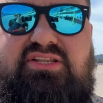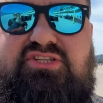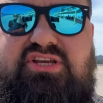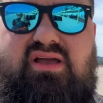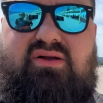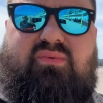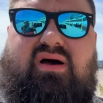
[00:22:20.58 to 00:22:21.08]

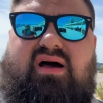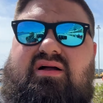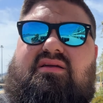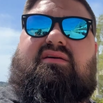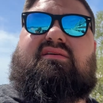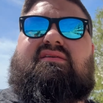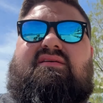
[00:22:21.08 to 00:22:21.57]
Chuck walk
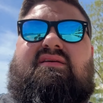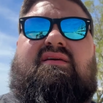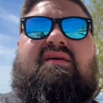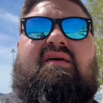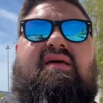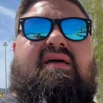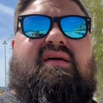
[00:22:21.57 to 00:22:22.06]

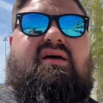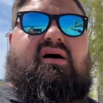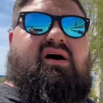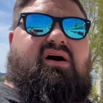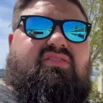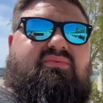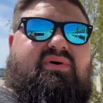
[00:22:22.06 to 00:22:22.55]

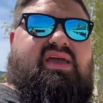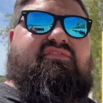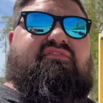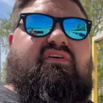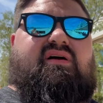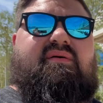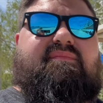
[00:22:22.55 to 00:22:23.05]
all the way
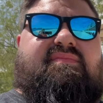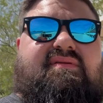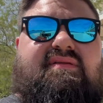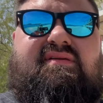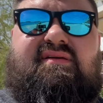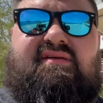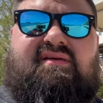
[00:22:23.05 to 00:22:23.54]
from
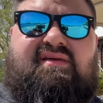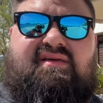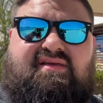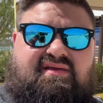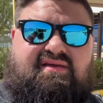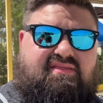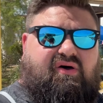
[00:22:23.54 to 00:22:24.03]

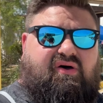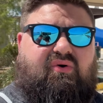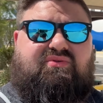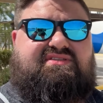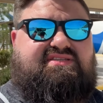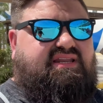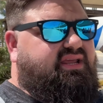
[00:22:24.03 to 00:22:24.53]
the old
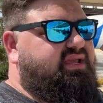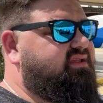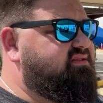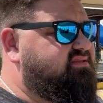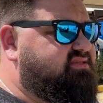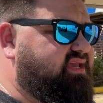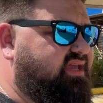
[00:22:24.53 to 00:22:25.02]
city
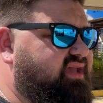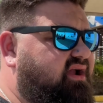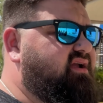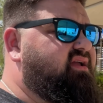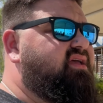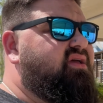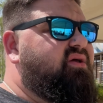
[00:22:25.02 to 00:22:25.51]
to here,
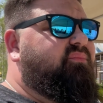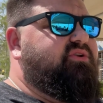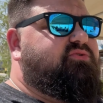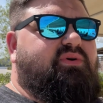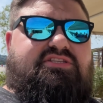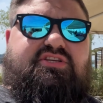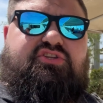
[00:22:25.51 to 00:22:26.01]
which
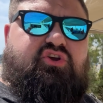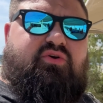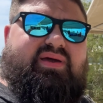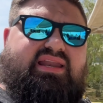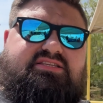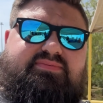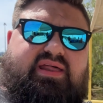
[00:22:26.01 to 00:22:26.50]
wasn't too bad.
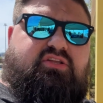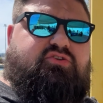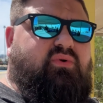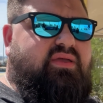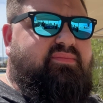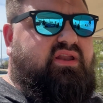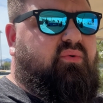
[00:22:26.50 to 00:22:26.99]
It's about a
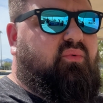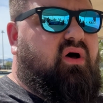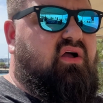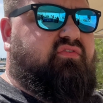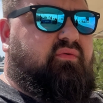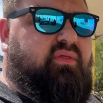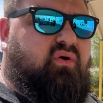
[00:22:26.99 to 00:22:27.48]
20-minute walk
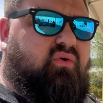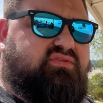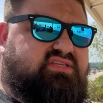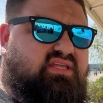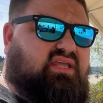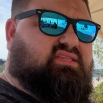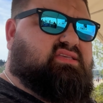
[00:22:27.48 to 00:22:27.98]
from the old
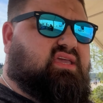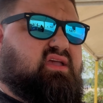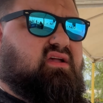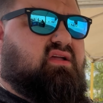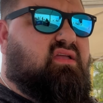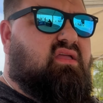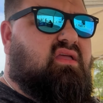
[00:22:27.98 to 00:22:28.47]
city to
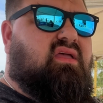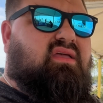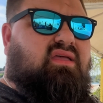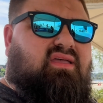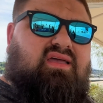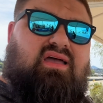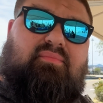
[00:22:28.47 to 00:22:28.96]
here.
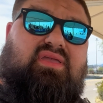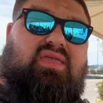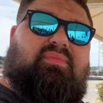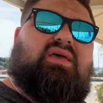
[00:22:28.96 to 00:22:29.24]
I'm gonna give me